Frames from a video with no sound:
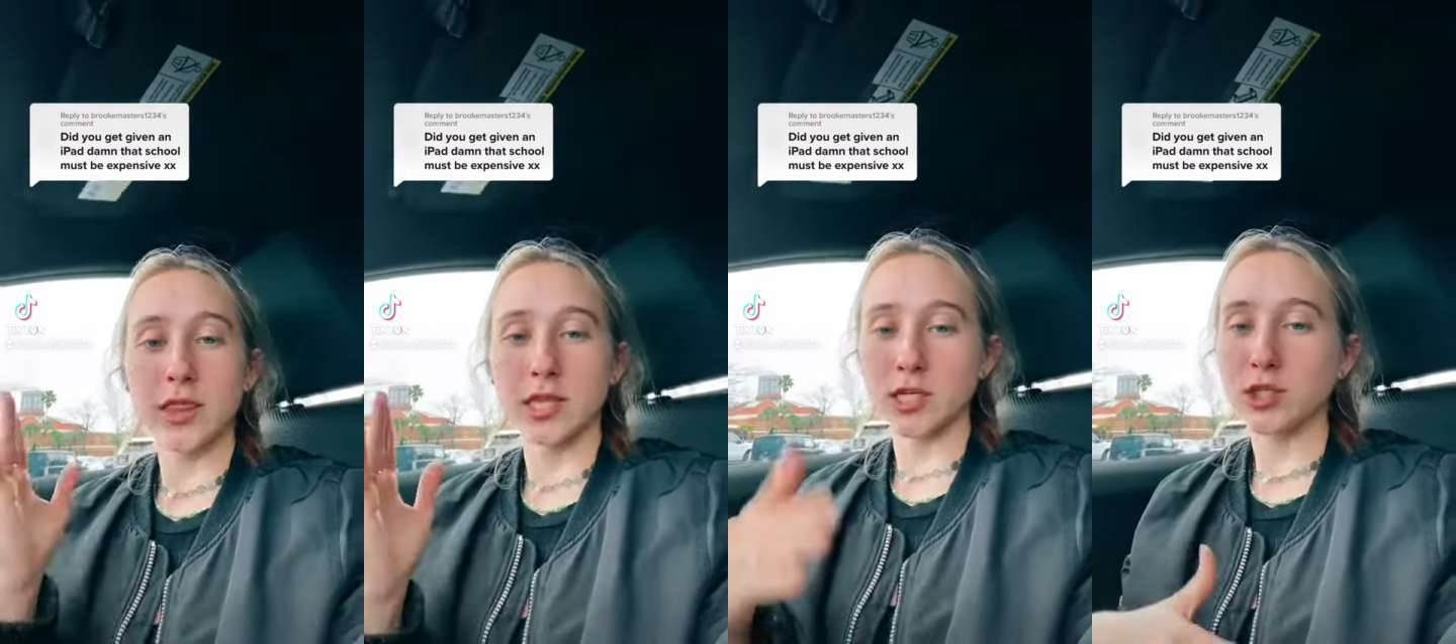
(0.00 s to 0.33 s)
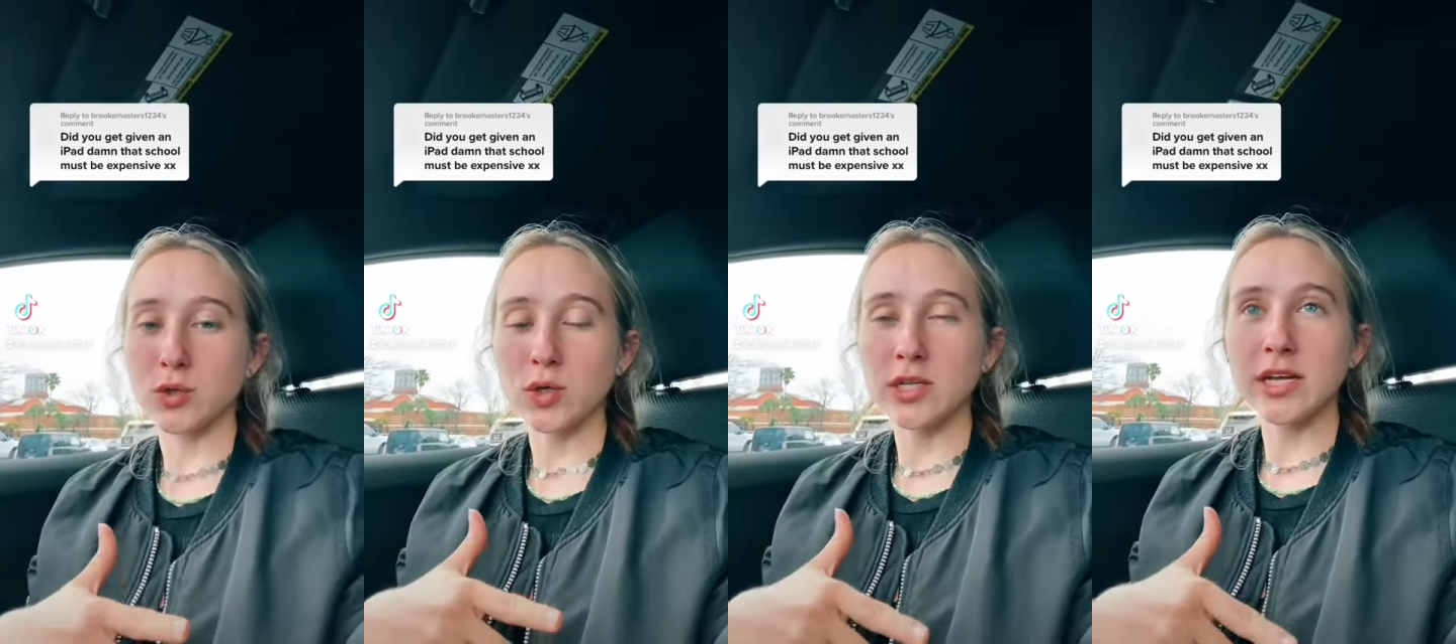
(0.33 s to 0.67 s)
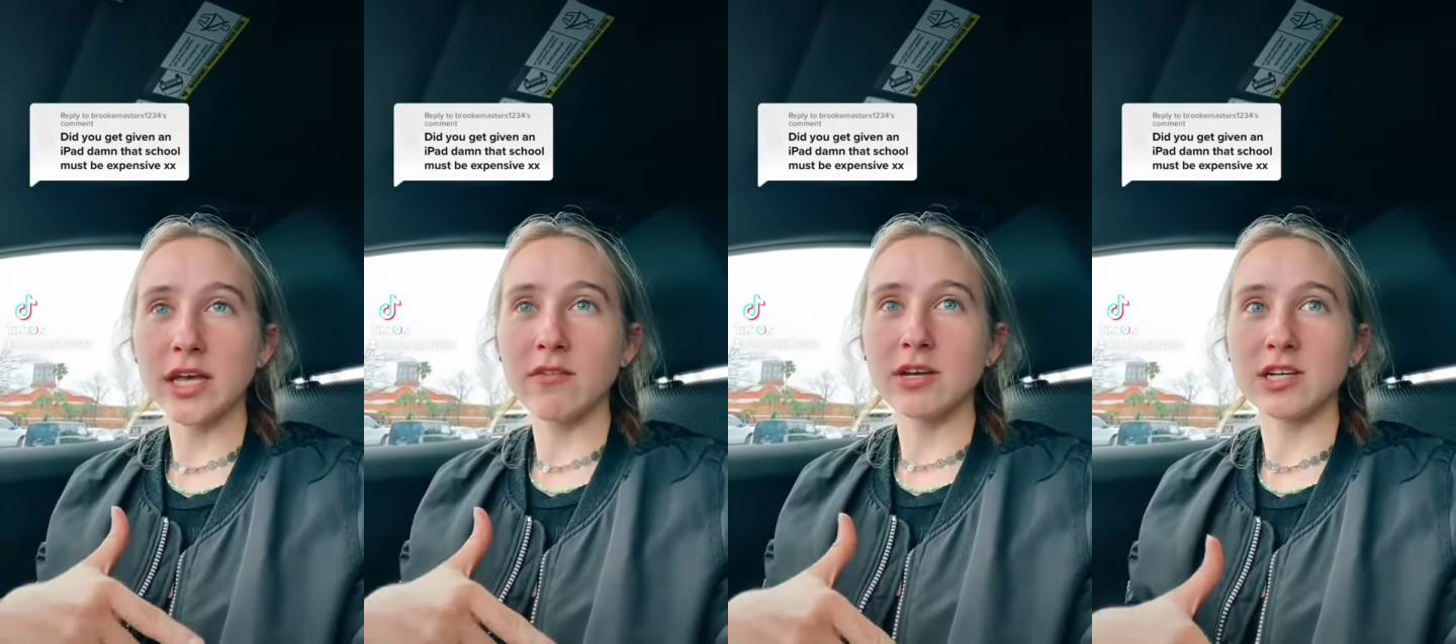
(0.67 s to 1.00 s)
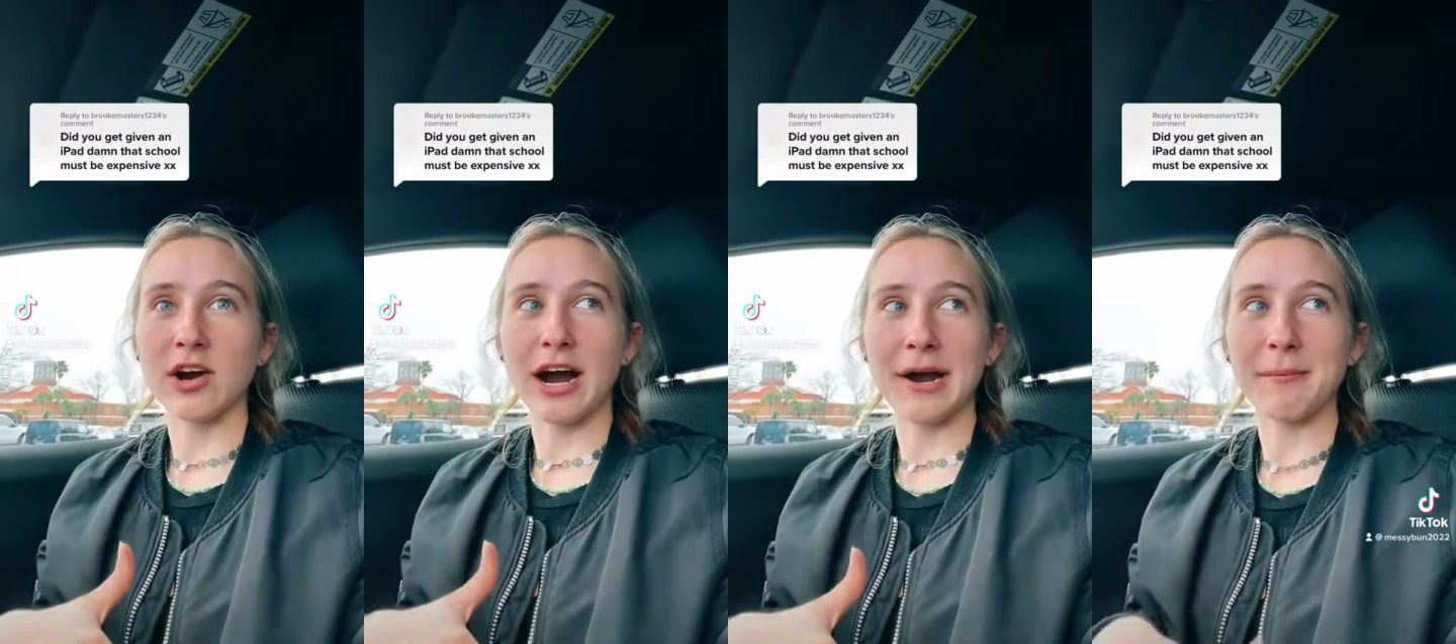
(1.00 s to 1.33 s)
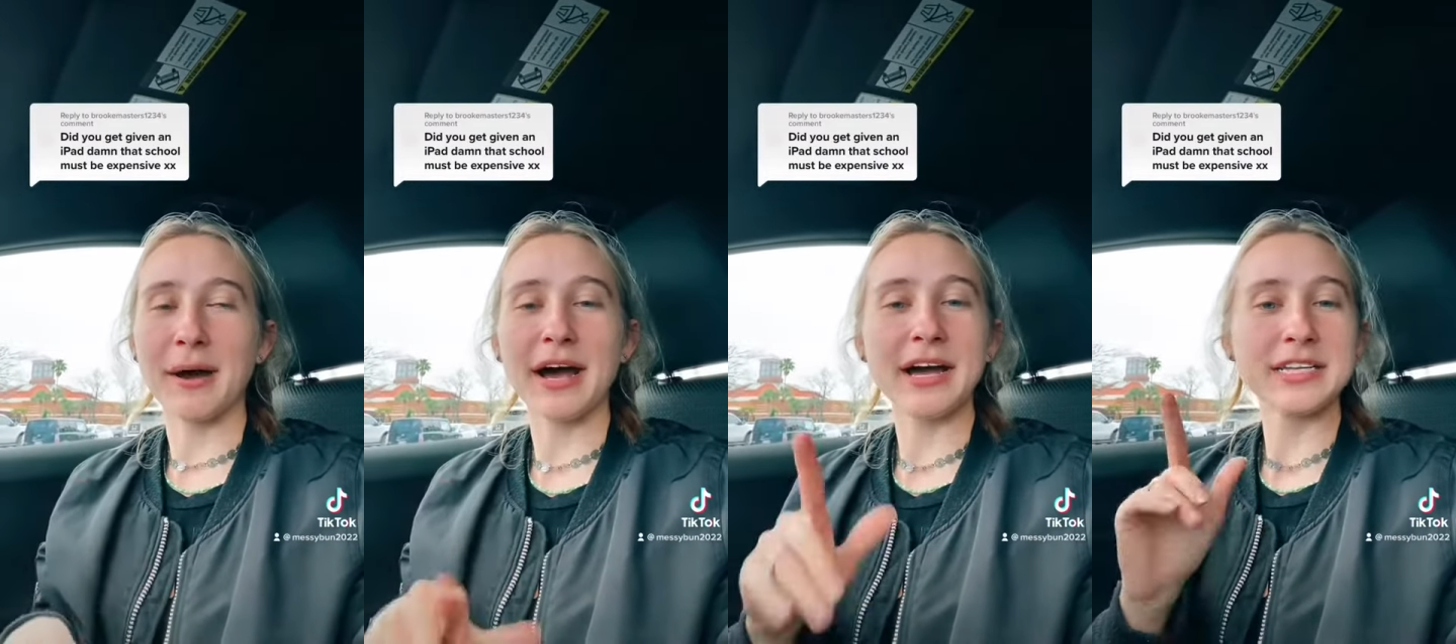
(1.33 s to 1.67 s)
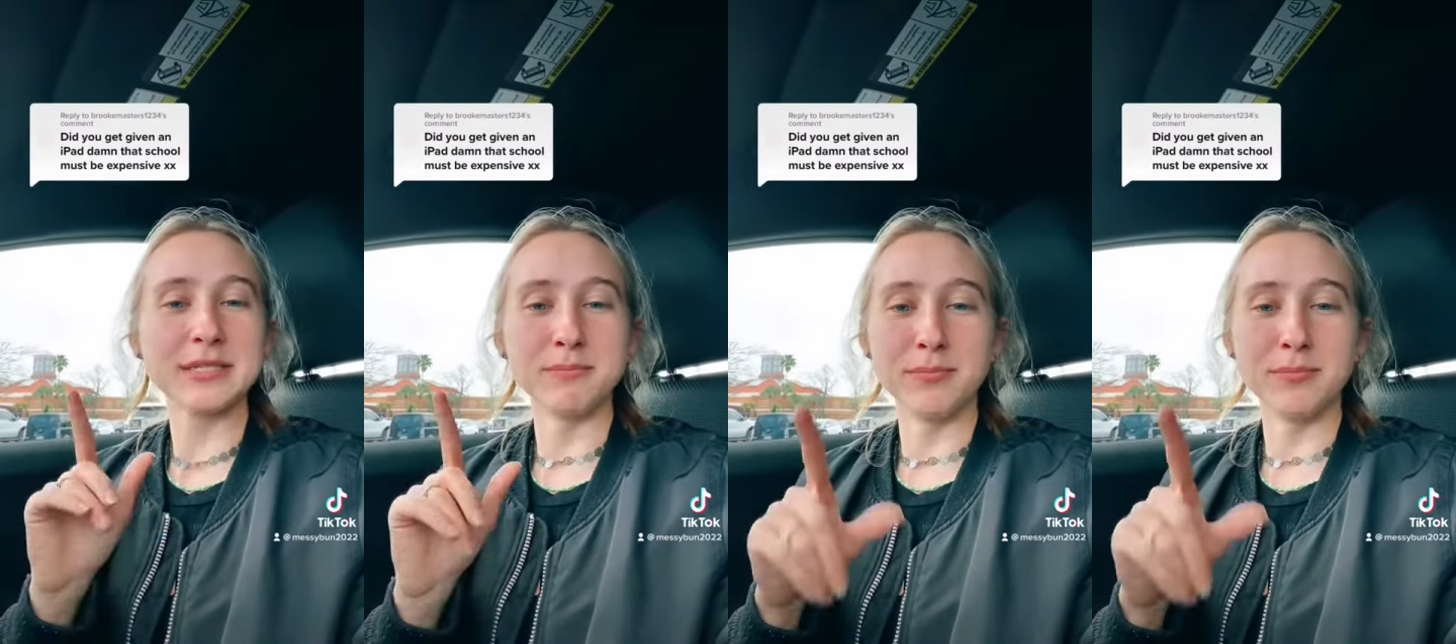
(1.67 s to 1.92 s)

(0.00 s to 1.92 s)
The school did give us our iPads,